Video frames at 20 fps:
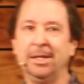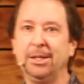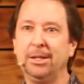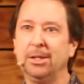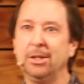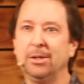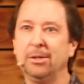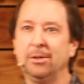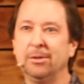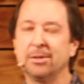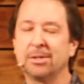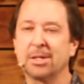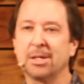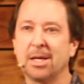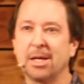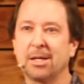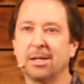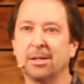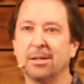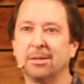you know, it's
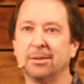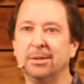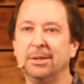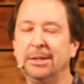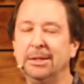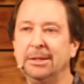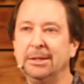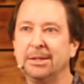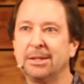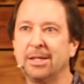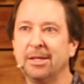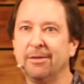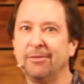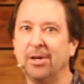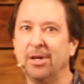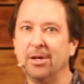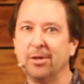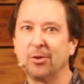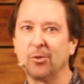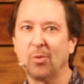like instead of a
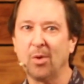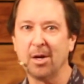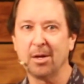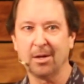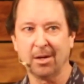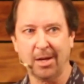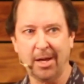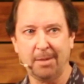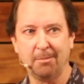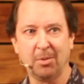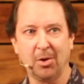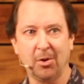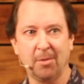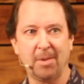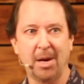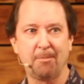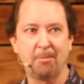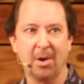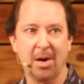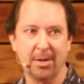100-watt light bulb,
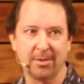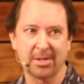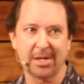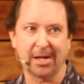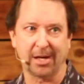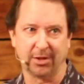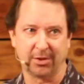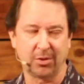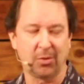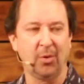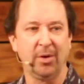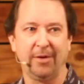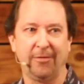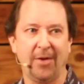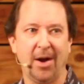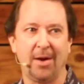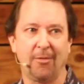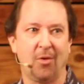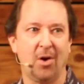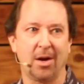I probably like a
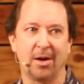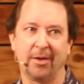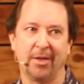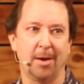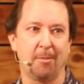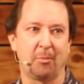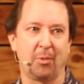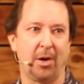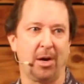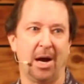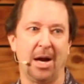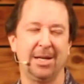25-watt on that prayer.